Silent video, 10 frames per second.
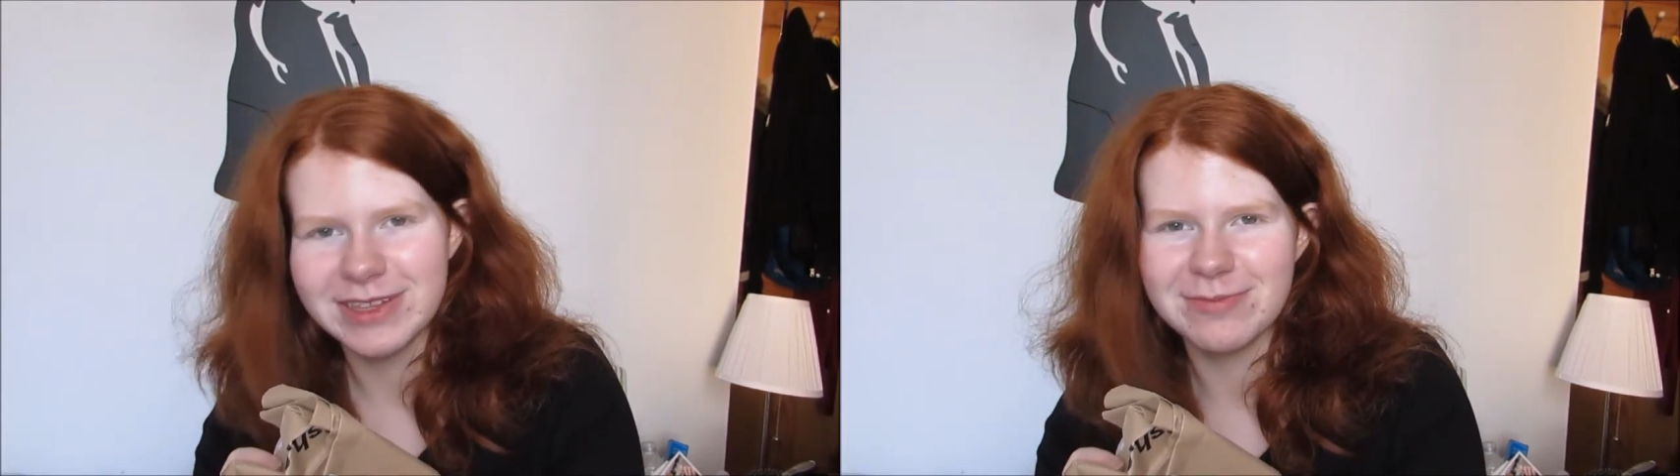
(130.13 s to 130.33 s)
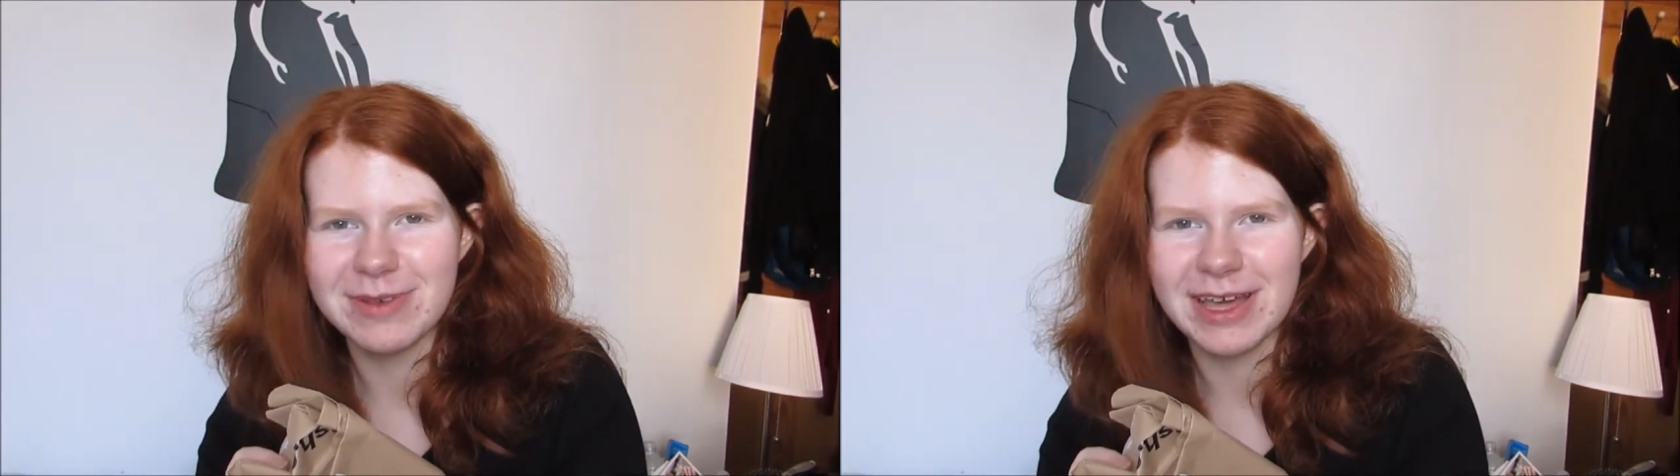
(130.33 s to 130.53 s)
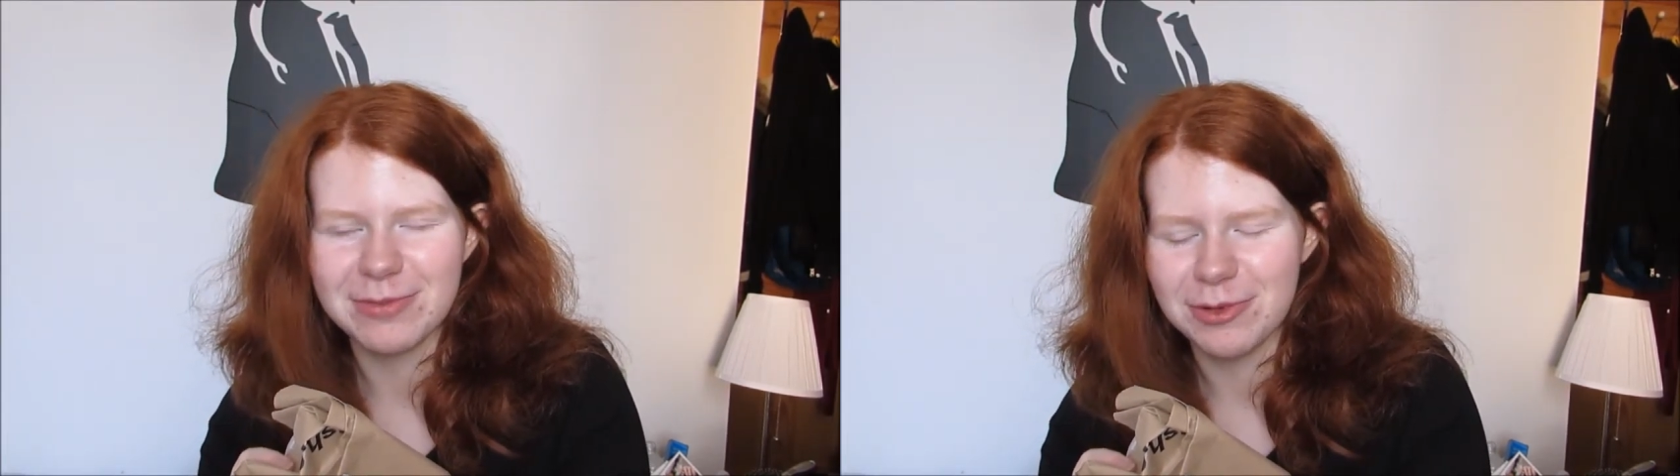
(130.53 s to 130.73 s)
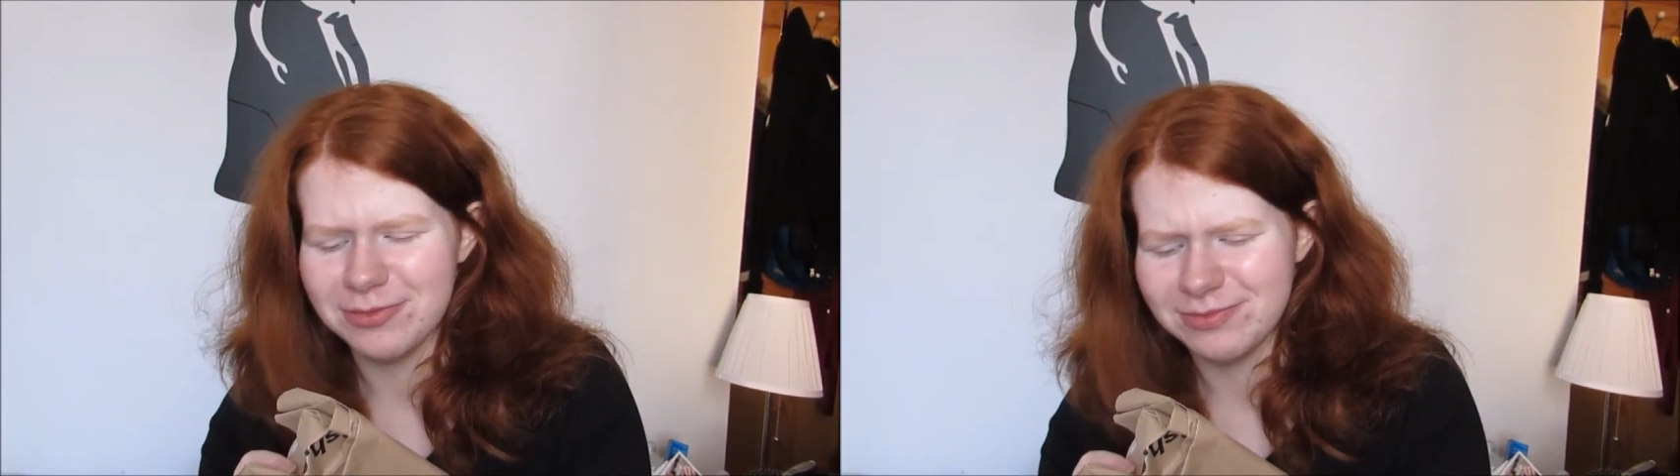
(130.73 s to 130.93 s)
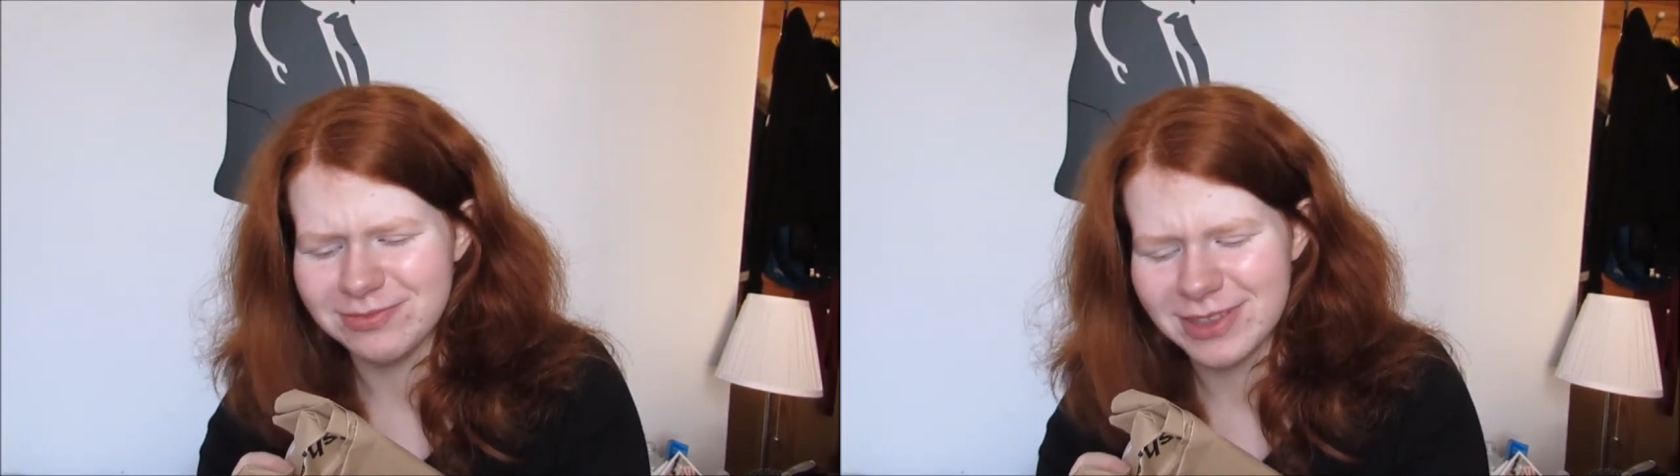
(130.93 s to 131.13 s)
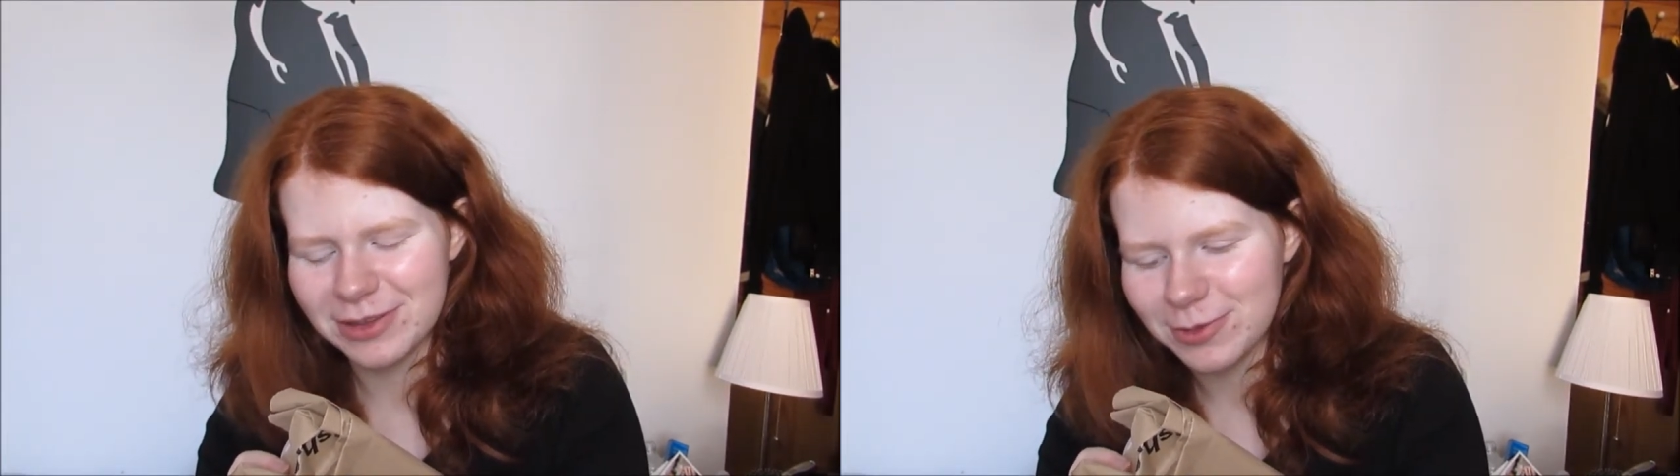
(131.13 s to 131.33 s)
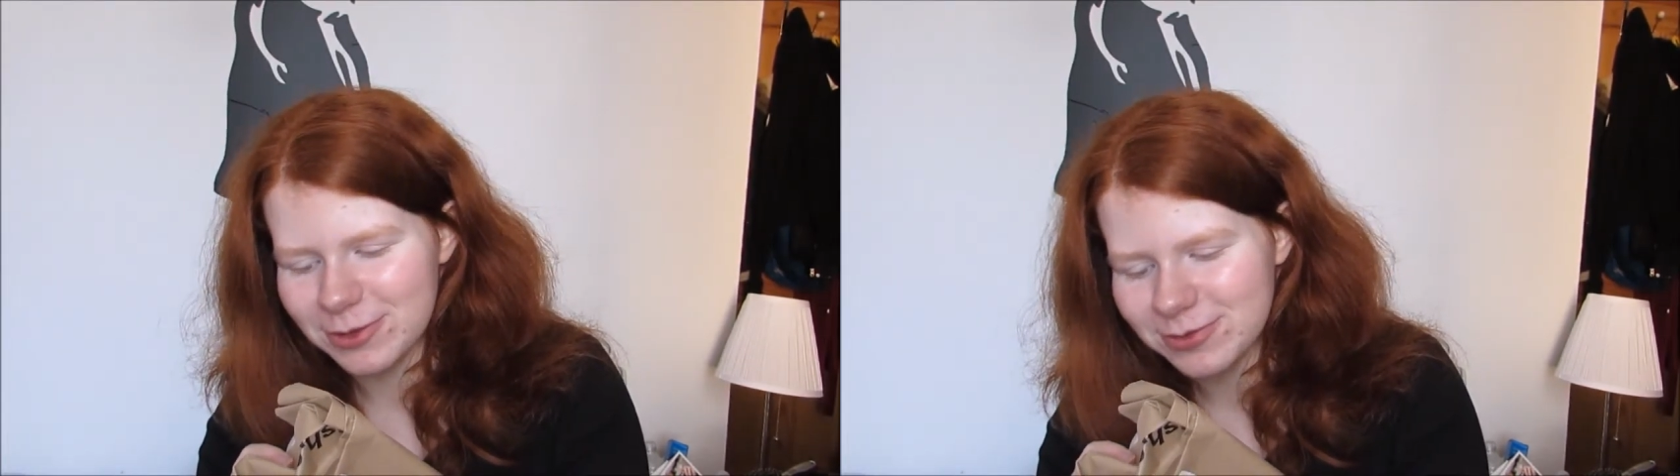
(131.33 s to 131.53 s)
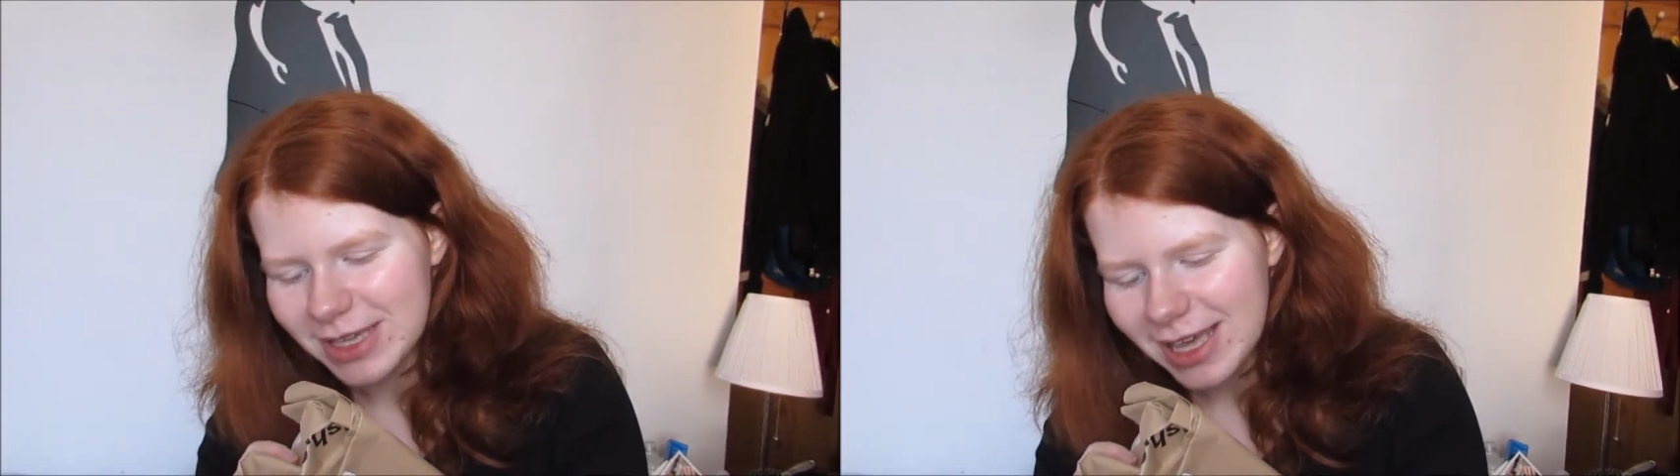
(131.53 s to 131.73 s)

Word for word: It's bath bomb, that's weird.